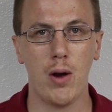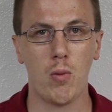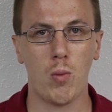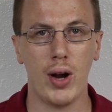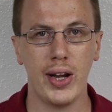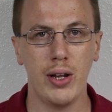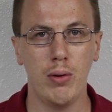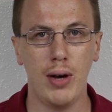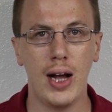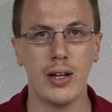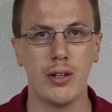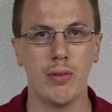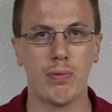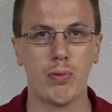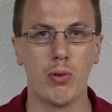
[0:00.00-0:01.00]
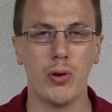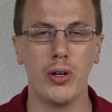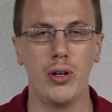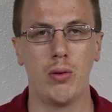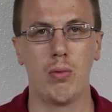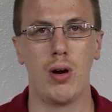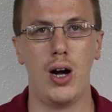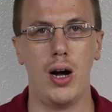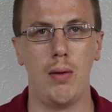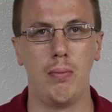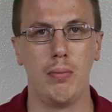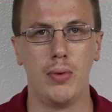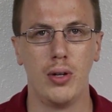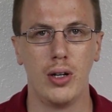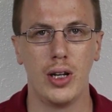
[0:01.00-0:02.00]
Radioactive Royal
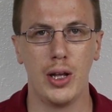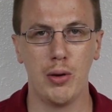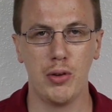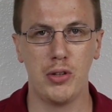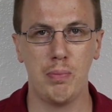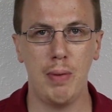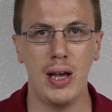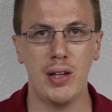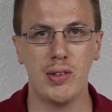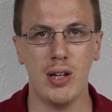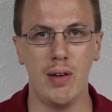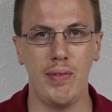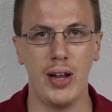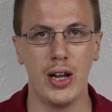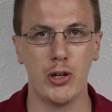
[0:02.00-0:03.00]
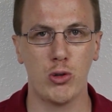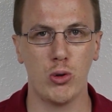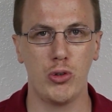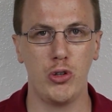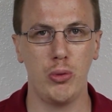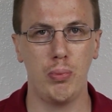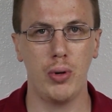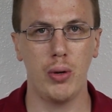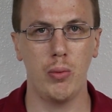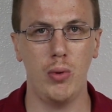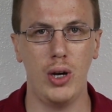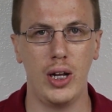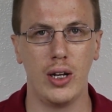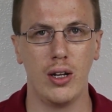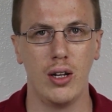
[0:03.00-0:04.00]
ROM. It was based off Android
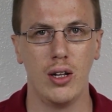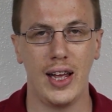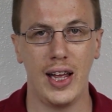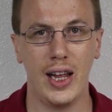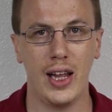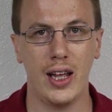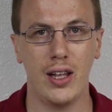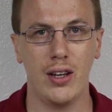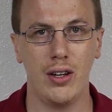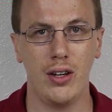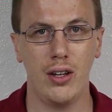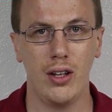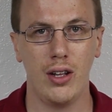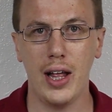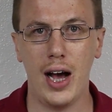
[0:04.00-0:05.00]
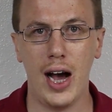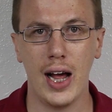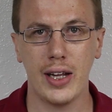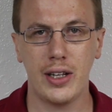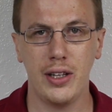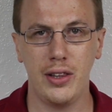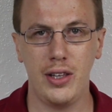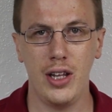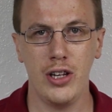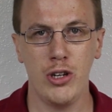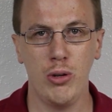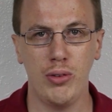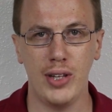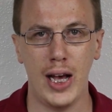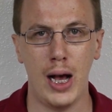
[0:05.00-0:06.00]
2.1, and I could then
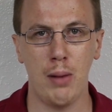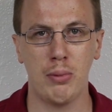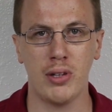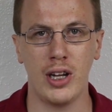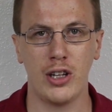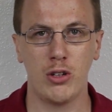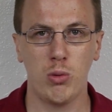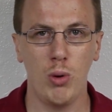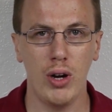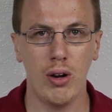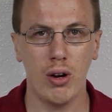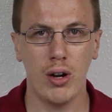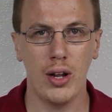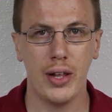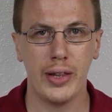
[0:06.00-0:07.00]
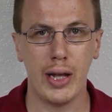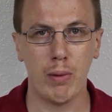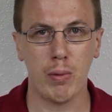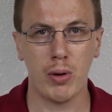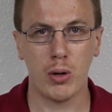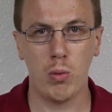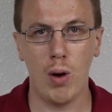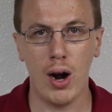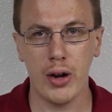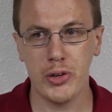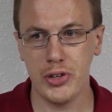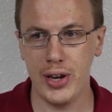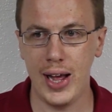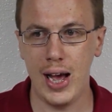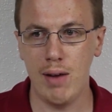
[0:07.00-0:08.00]
use apps like Twitter that required
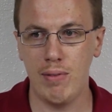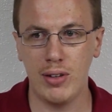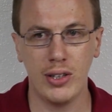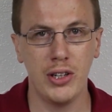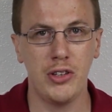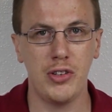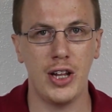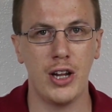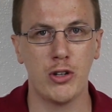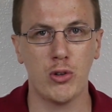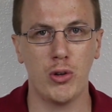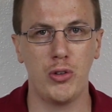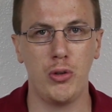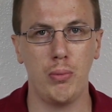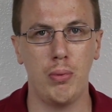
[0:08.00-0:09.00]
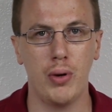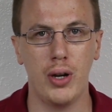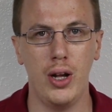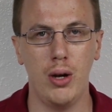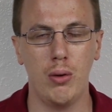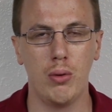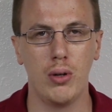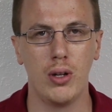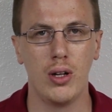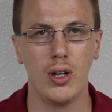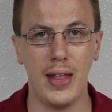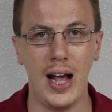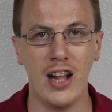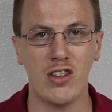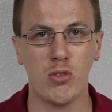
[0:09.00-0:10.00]
you to have at least Android 2.0.
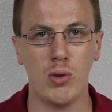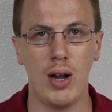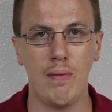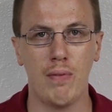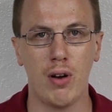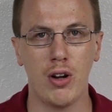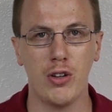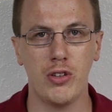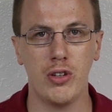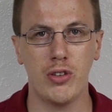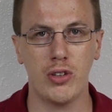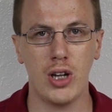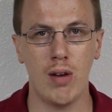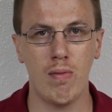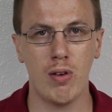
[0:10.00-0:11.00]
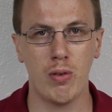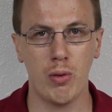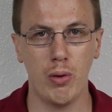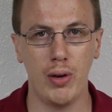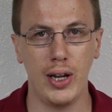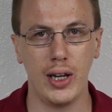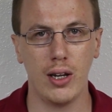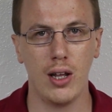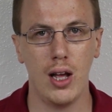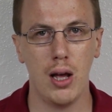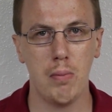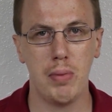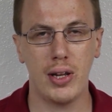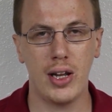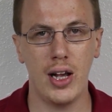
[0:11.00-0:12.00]
That's when I first discovered rooting,
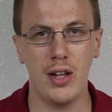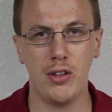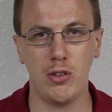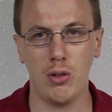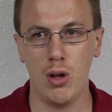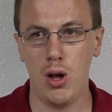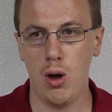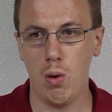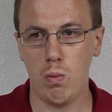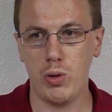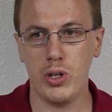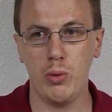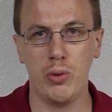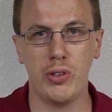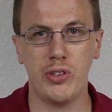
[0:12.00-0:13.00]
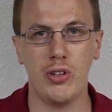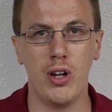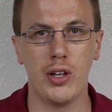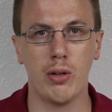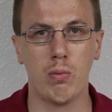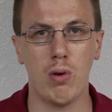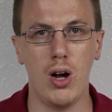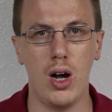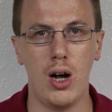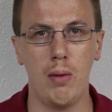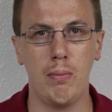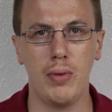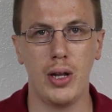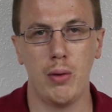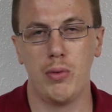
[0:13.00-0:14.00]
because when you install the
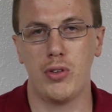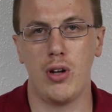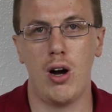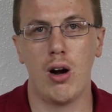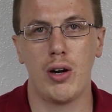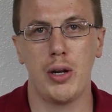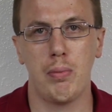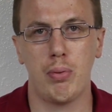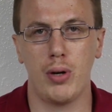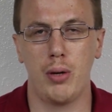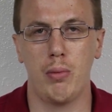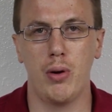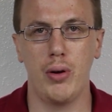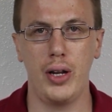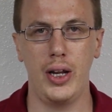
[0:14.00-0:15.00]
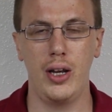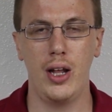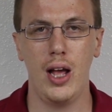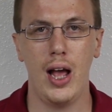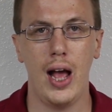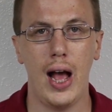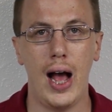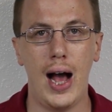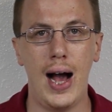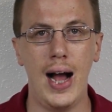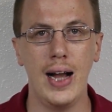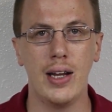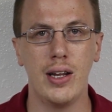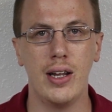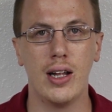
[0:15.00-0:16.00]
ROM, it was already pre-rooted.
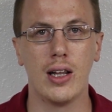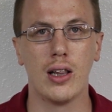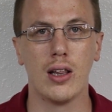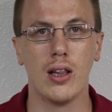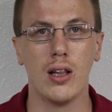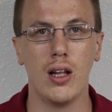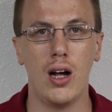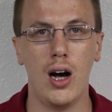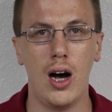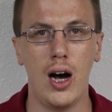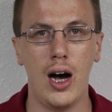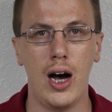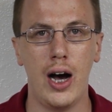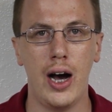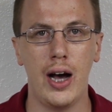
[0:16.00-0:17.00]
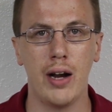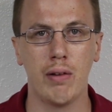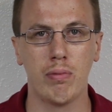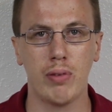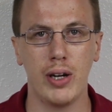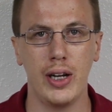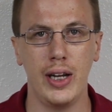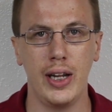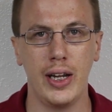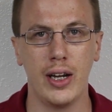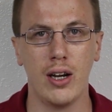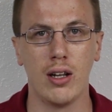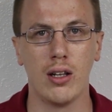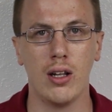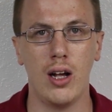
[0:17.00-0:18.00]
I did a lot of reading
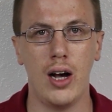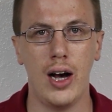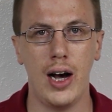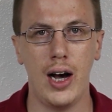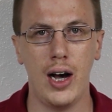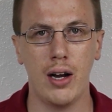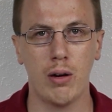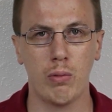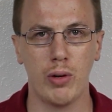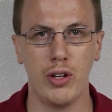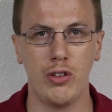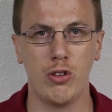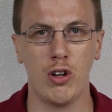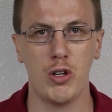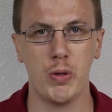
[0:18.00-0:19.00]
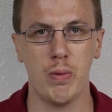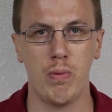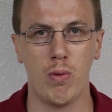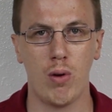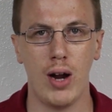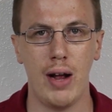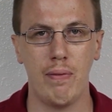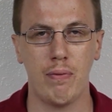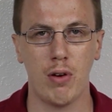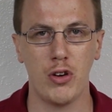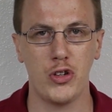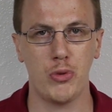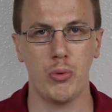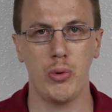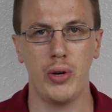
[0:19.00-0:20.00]
and a lot of research before I
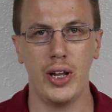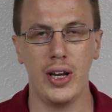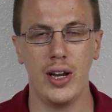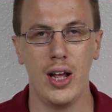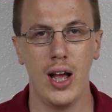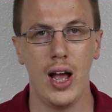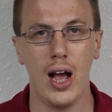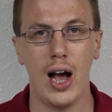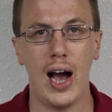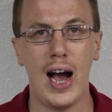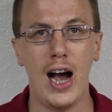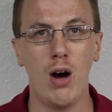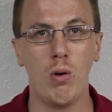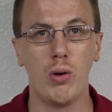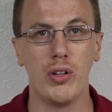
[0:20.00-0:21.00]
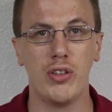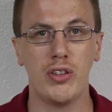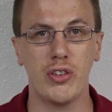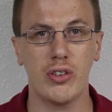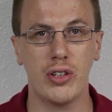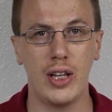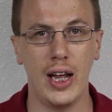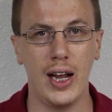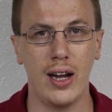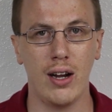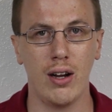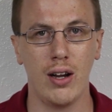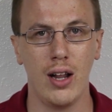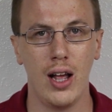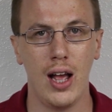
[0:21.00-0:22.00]
first rooted. I was
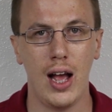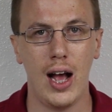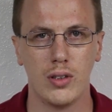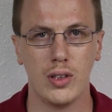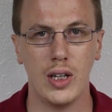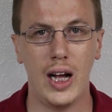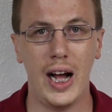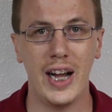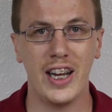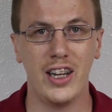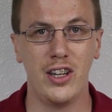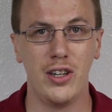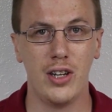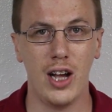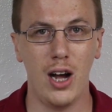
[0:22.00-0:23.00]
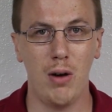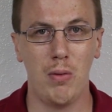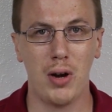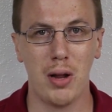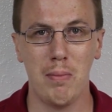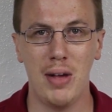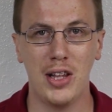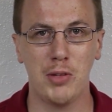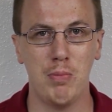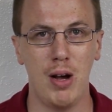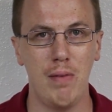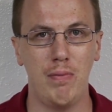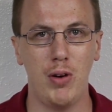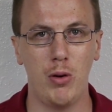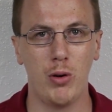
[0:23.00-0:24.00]
scared. I did not want to mess
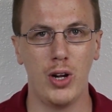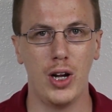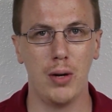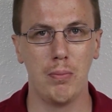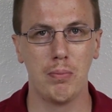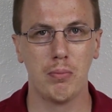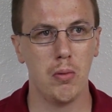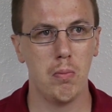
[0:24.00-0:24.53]
my phone up.